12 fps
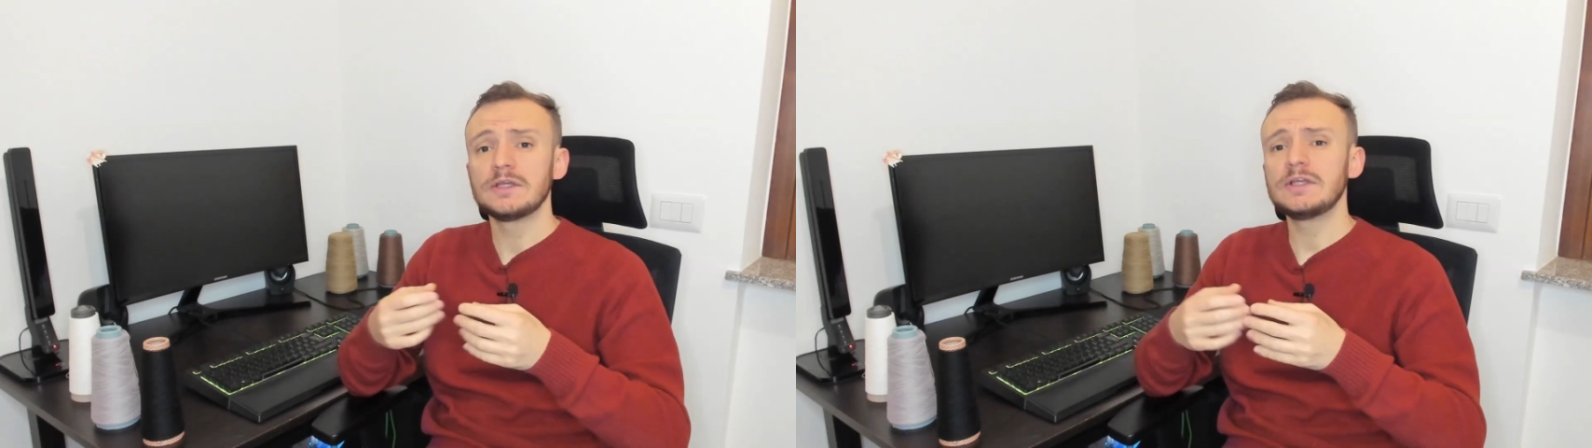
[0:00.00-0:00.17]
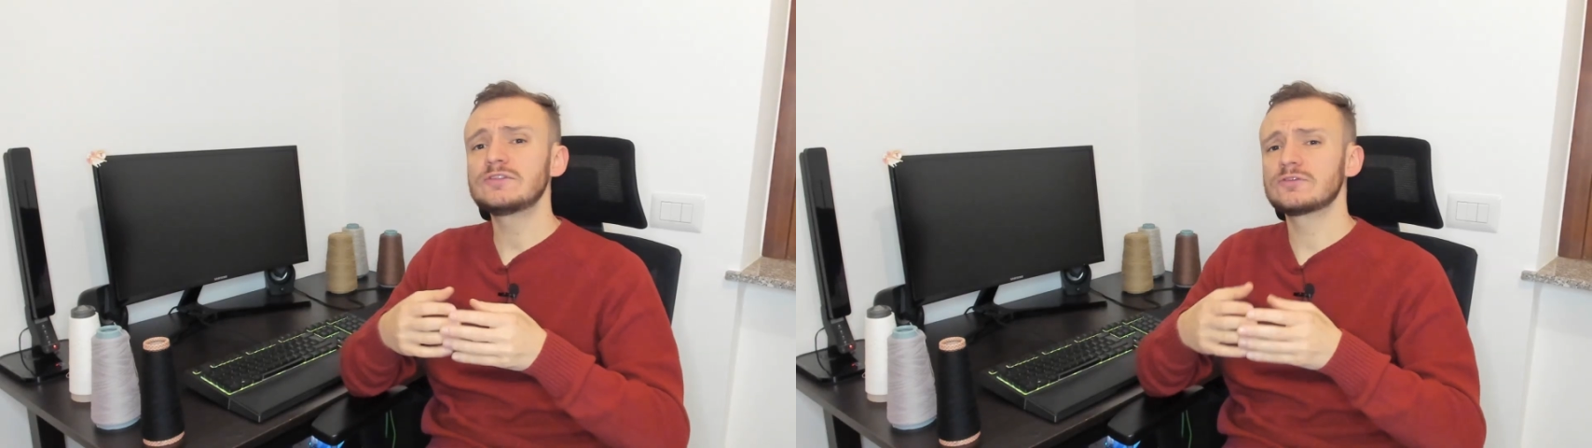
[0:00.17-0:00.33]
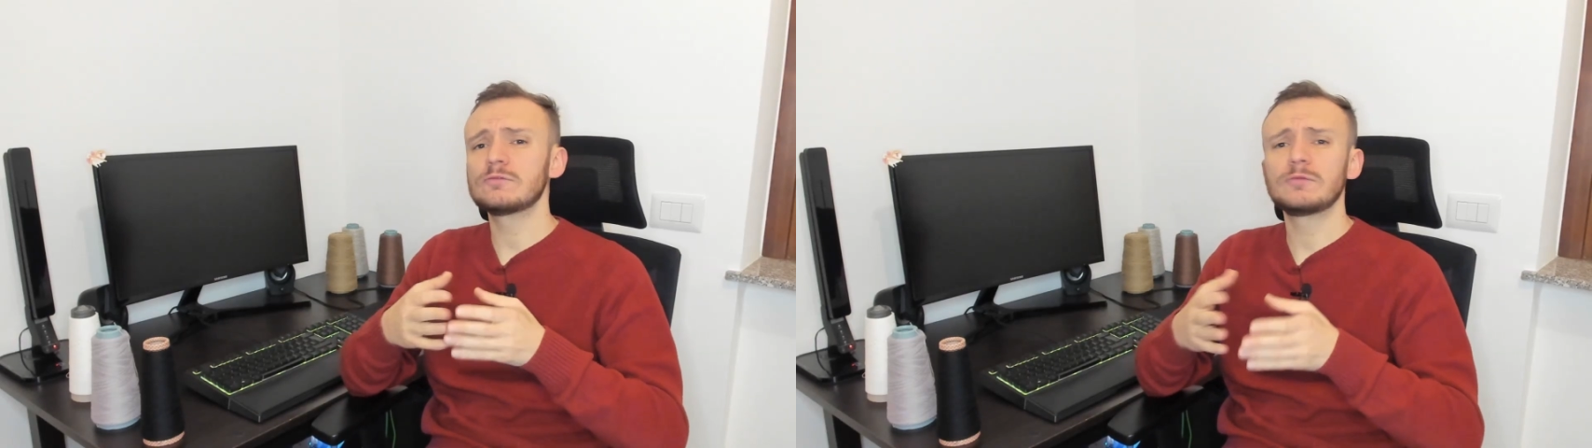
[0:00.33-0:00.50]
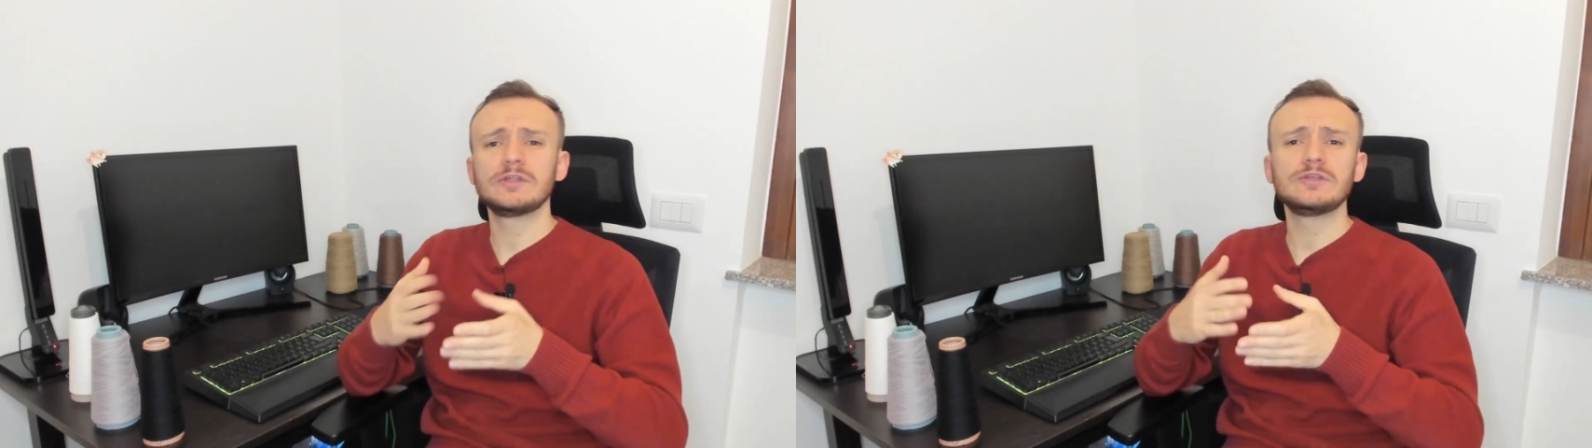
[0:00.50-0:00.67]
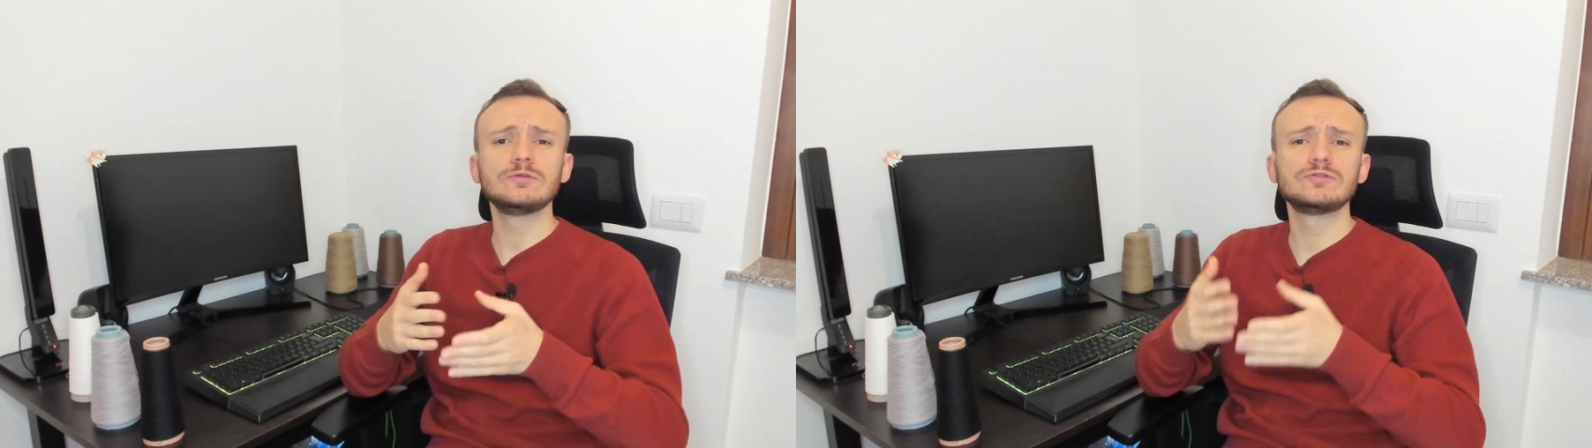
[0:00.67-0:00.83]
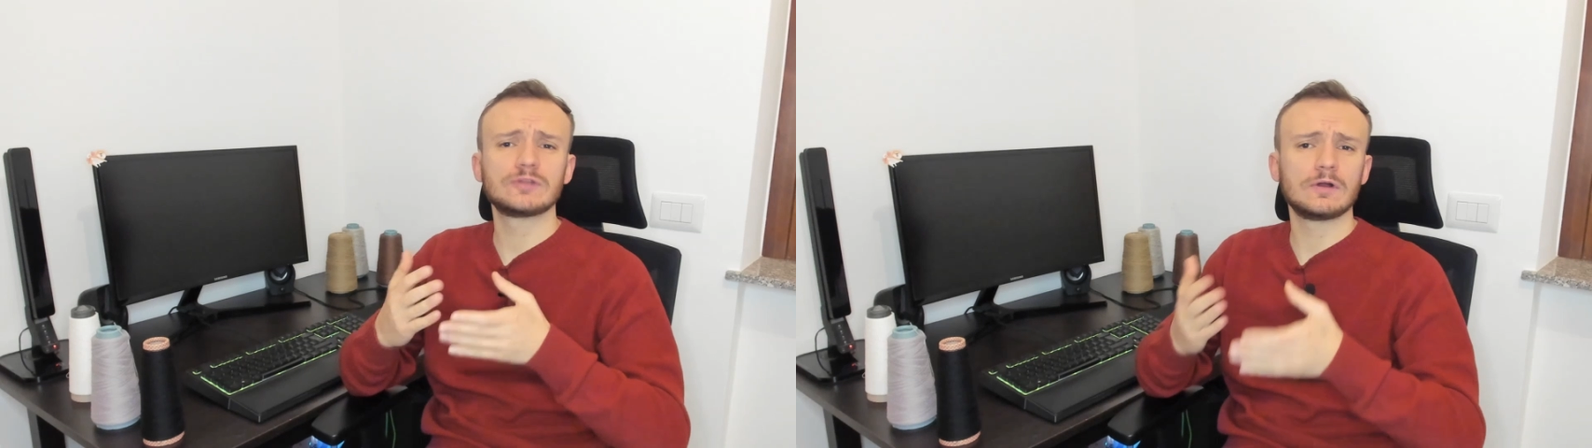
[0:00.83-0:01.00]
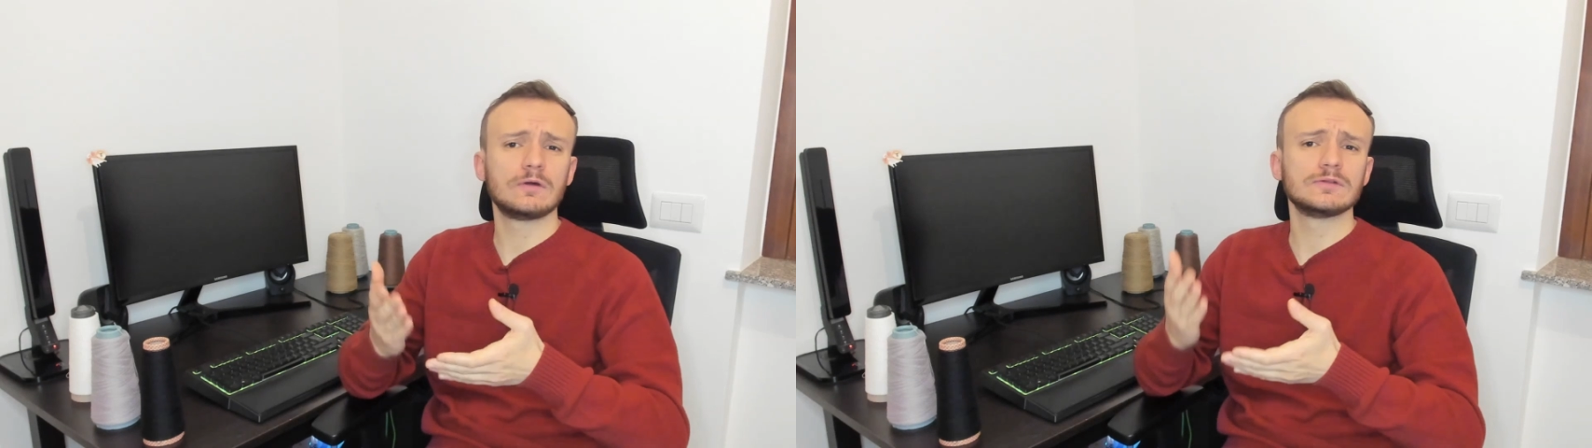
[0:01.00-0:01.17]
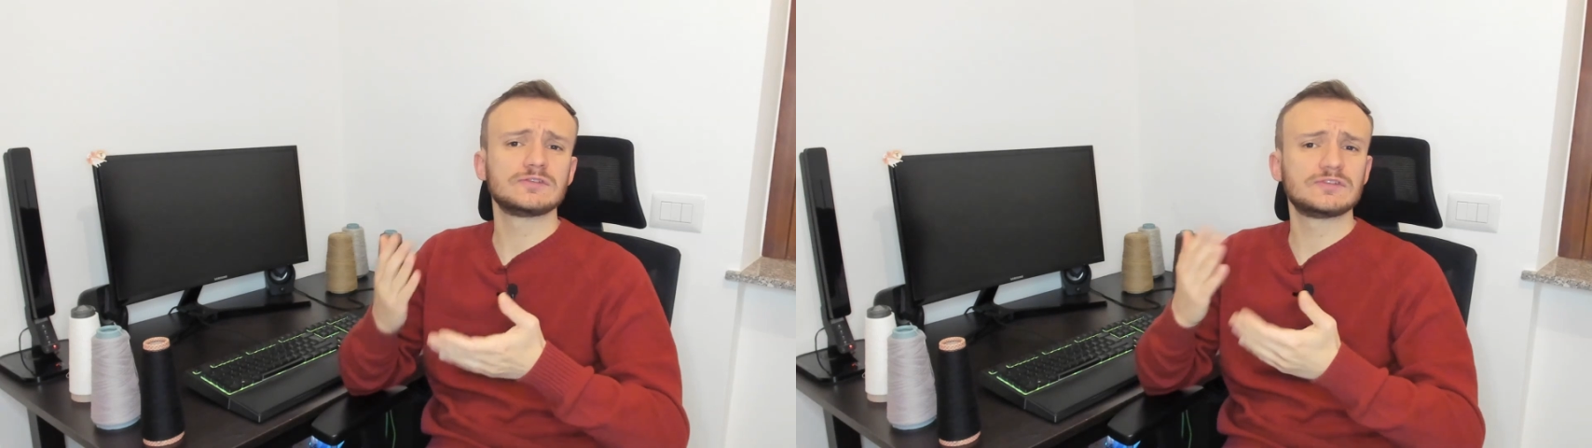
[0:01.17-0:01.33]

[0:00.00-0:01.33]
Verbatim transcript: It's normally used on